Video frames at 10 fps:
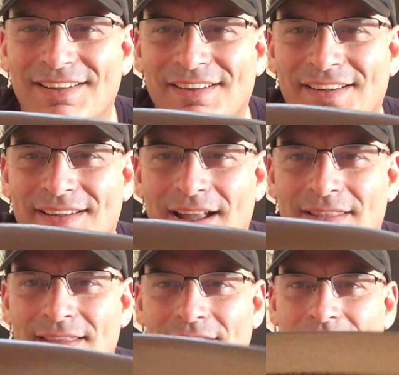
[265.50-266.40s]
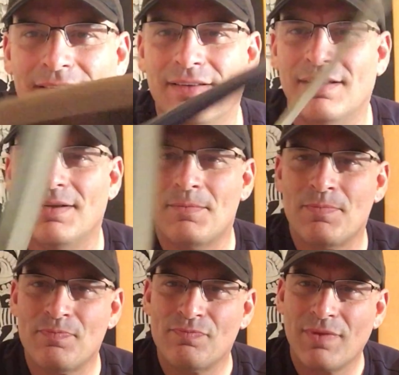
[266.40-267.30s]
Look at that thing.
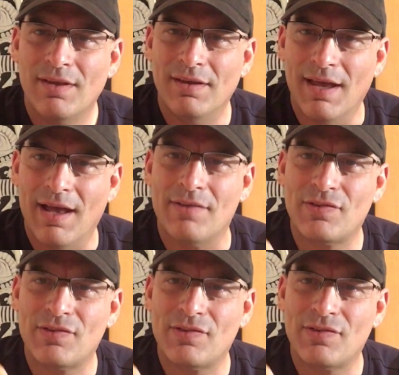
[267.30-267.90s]
Yeah,